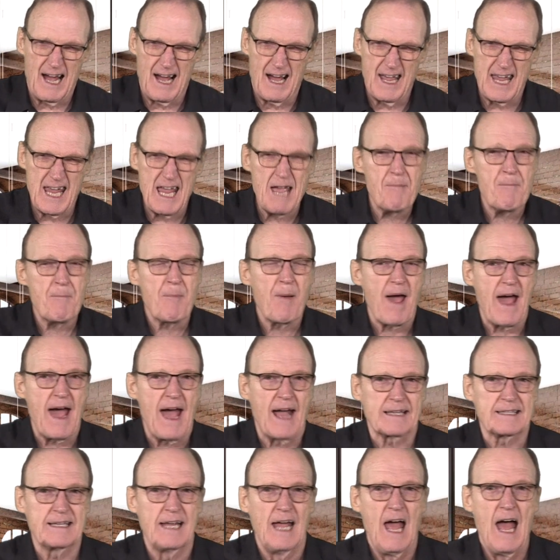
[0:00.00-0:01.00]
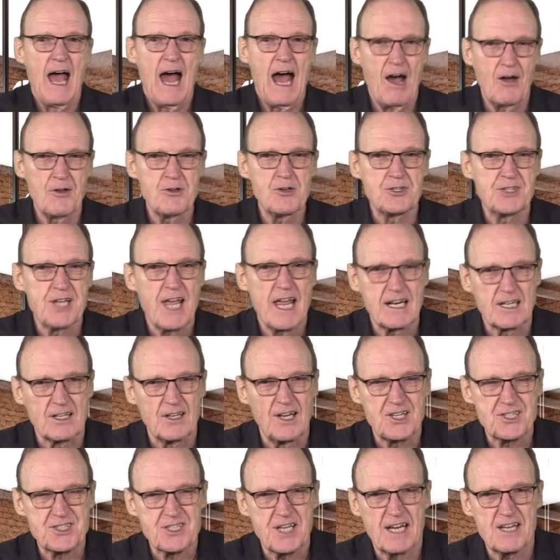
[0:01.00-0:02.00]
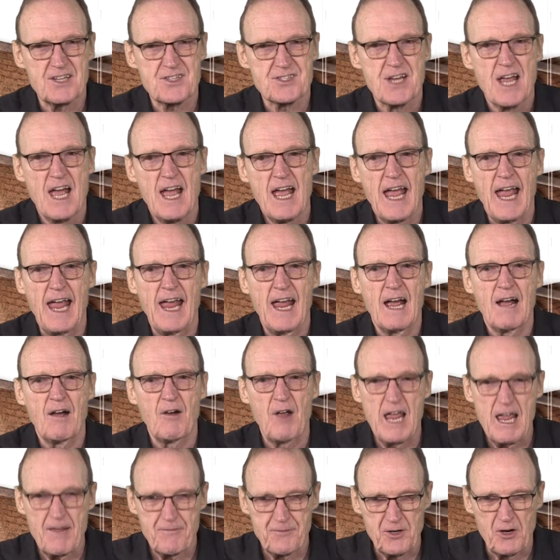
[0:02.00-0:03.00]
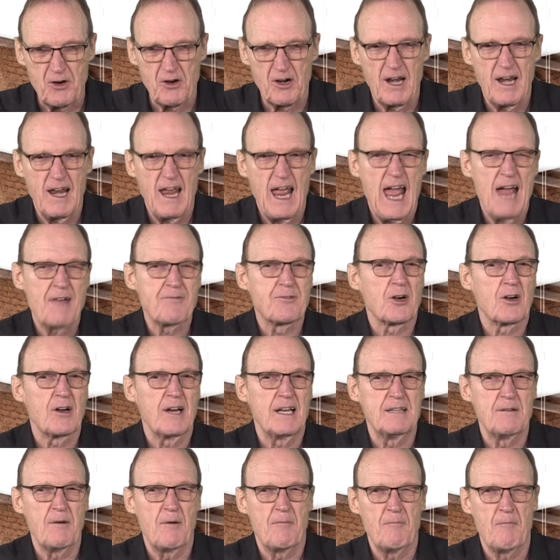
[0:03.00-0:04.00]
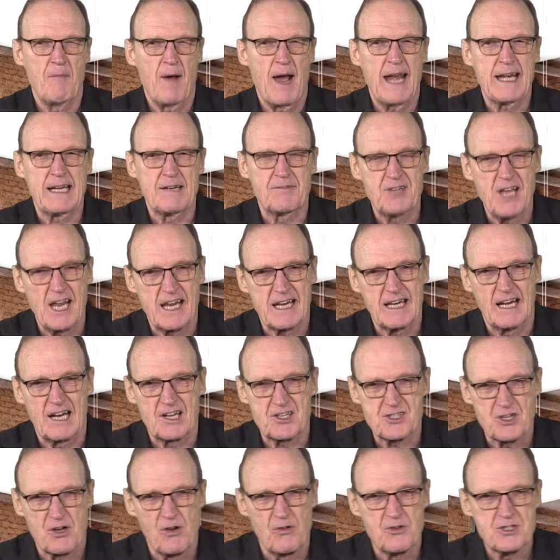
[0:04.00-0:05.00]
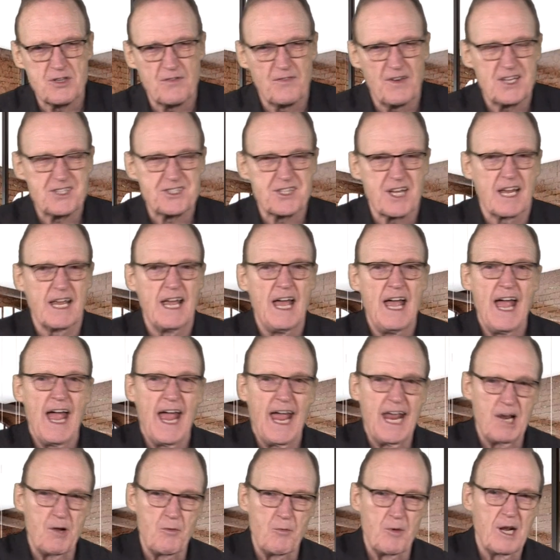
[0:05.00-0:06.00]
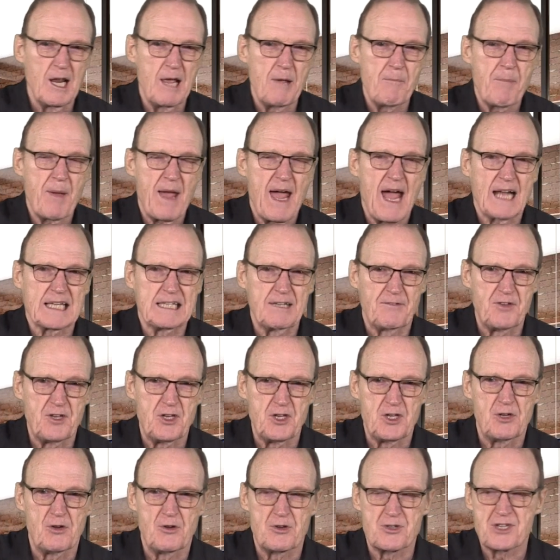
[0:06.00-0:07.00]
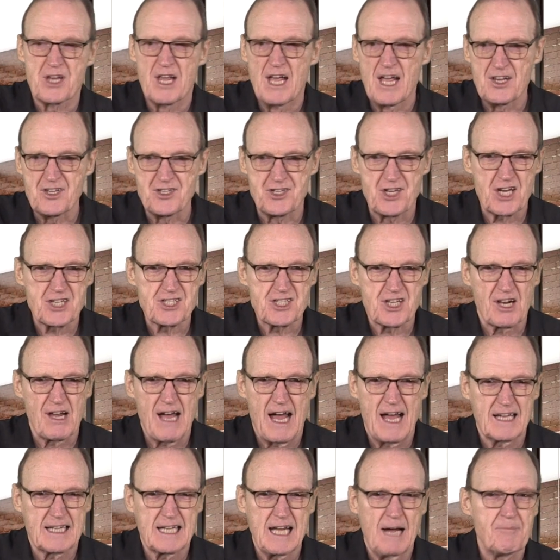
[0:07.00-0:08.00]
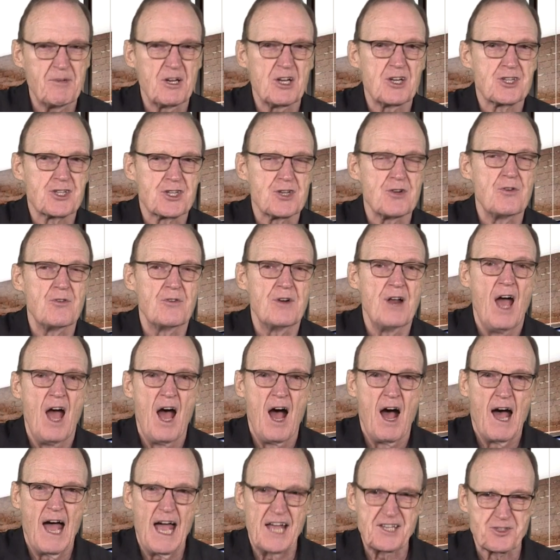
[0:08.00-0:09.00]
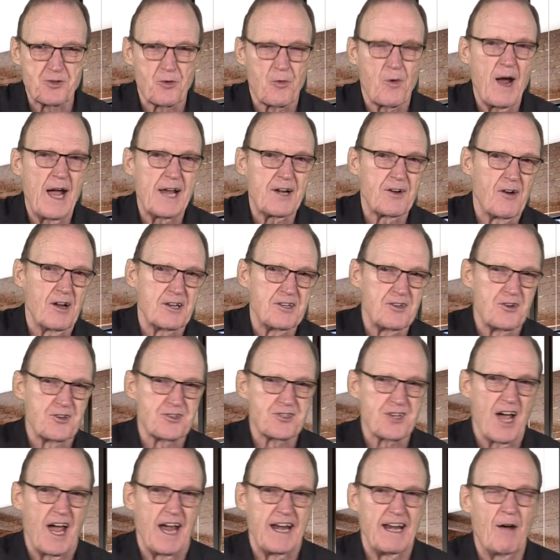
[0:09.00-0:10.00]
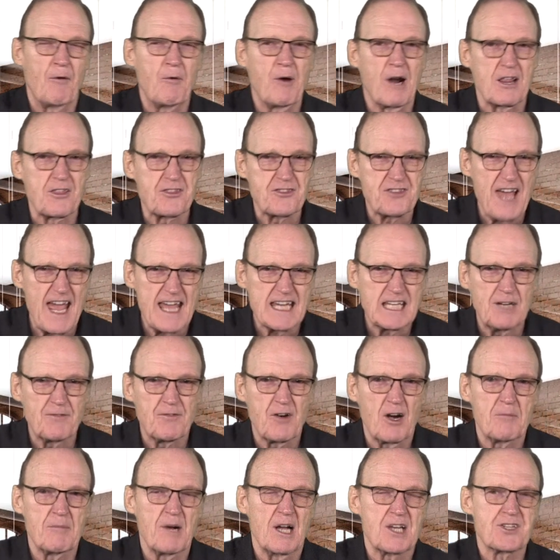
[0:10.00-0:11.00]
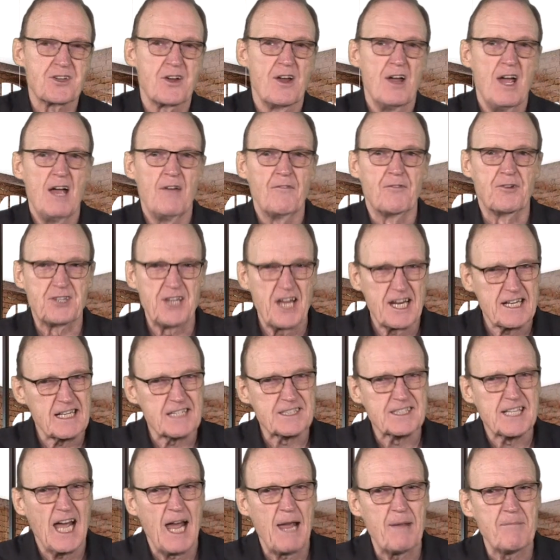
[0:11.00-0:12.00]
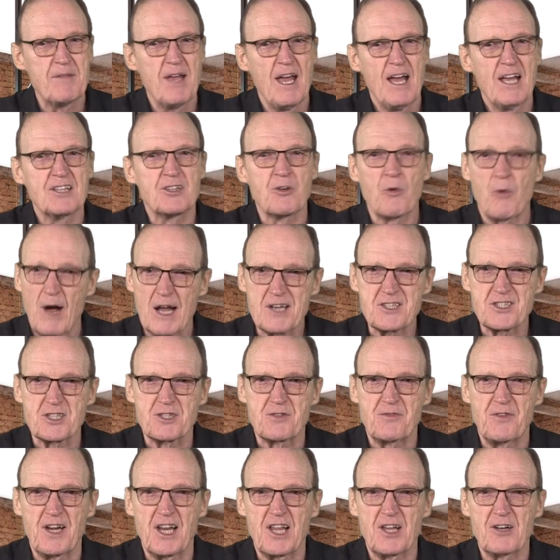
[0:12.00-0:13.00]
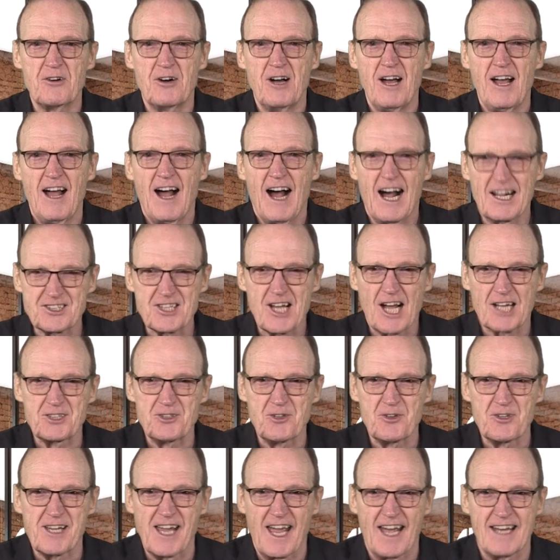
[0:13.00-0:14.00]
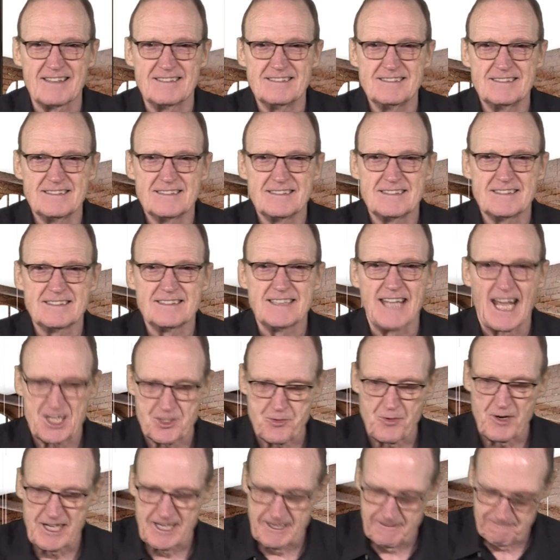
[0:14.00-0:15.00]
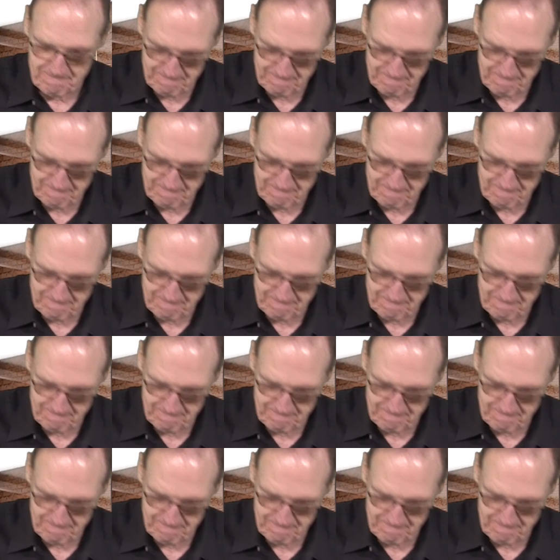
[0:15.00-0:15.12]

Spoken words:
impact how you take listings if you're ever in the mind of taking an exclusive listing, and it will impact if you use just coming soon as a rider on your sign. I want to thank you very much for taking the time to watch this video. I'll talk to you again next week.